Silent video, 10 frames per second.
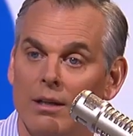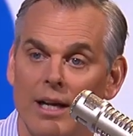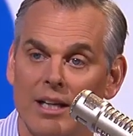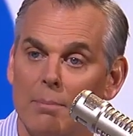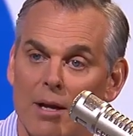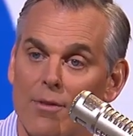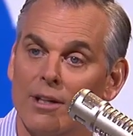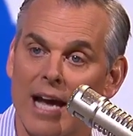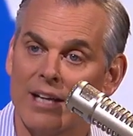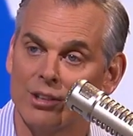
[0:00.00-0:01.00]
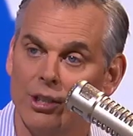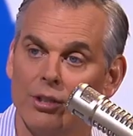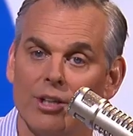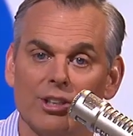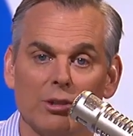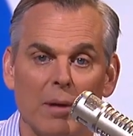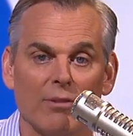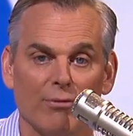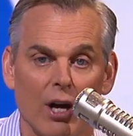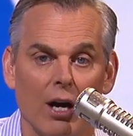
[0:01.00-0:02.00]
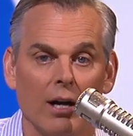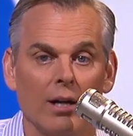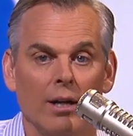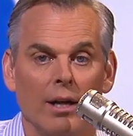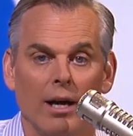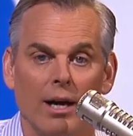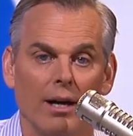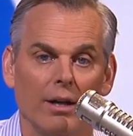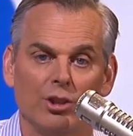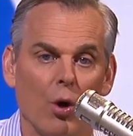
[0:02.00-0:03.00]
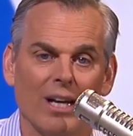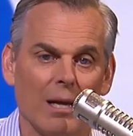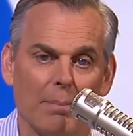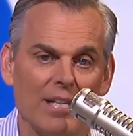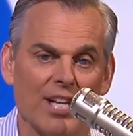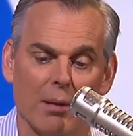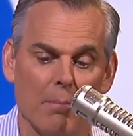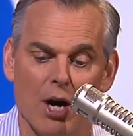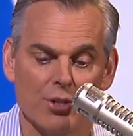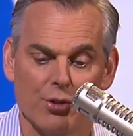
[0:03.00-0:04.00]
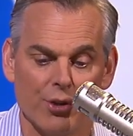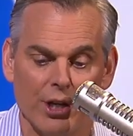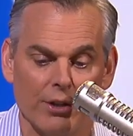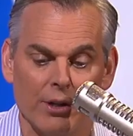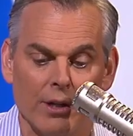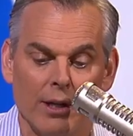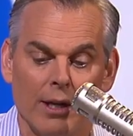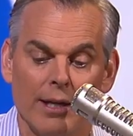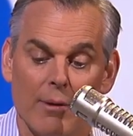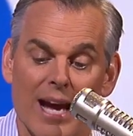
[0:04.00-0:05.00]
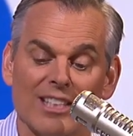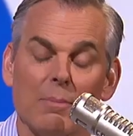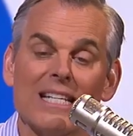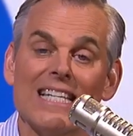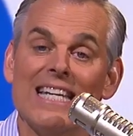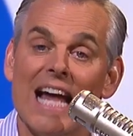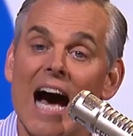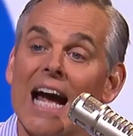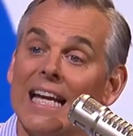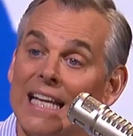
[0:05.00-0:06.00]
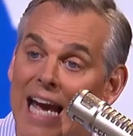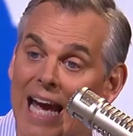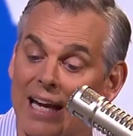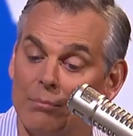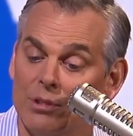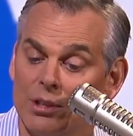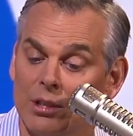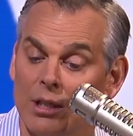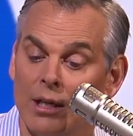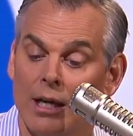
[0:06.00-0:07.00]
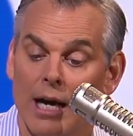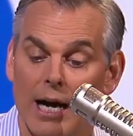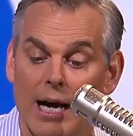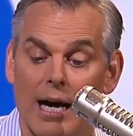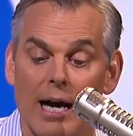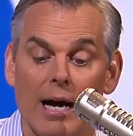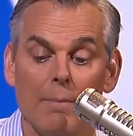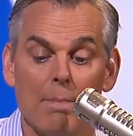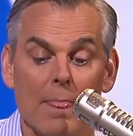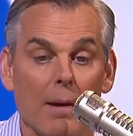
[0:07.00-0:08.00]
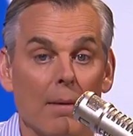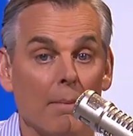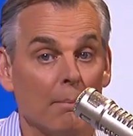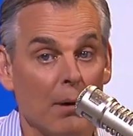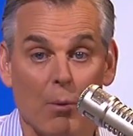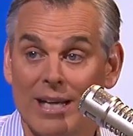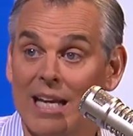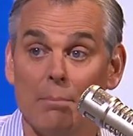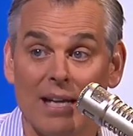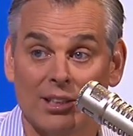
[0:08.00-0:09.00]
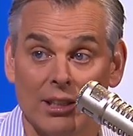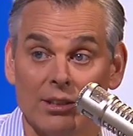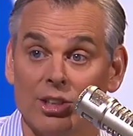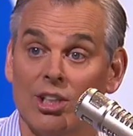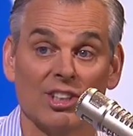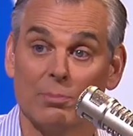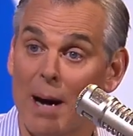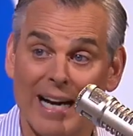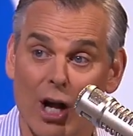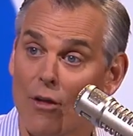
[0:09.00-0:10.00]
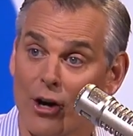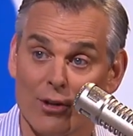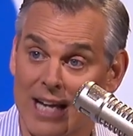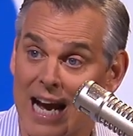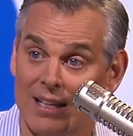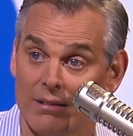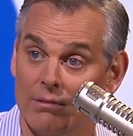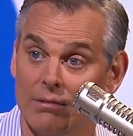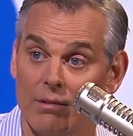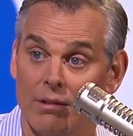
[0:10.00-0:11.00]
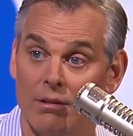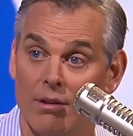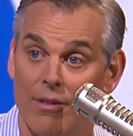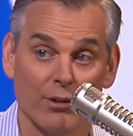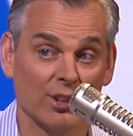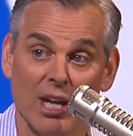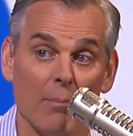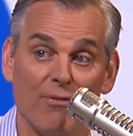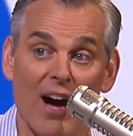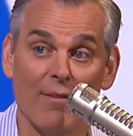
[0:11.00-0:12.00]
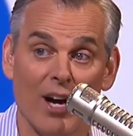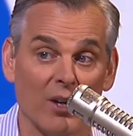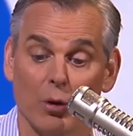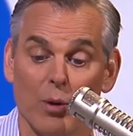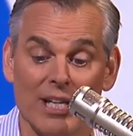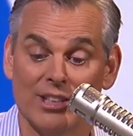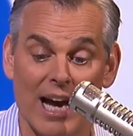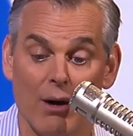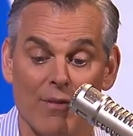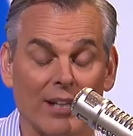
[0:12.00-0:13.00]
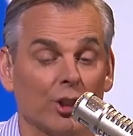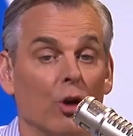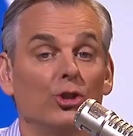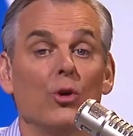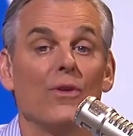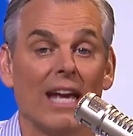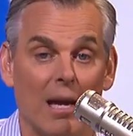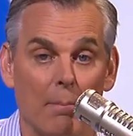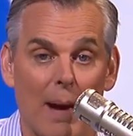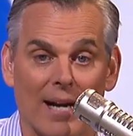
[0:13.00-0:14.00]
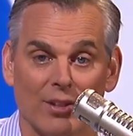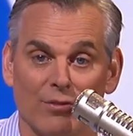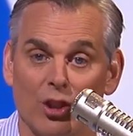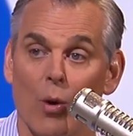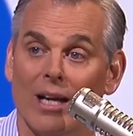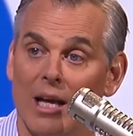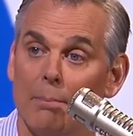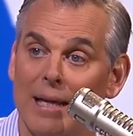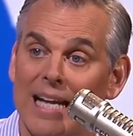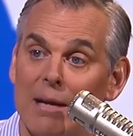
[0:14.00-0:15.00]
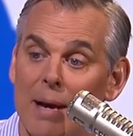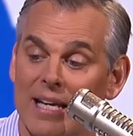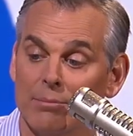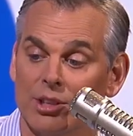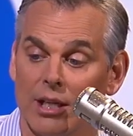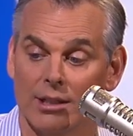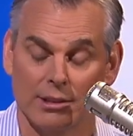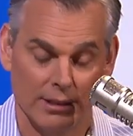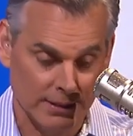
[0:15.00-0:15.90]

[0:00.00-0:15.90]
any better than last year, and it's his big flaw. Uh, Joel Embiid had a monster year. Now, he has missed nine games, um, but when he misses, despite all their talent, they're sub five hundred when he's out. That shows you the impact of Joel Embiid. I'd make him six.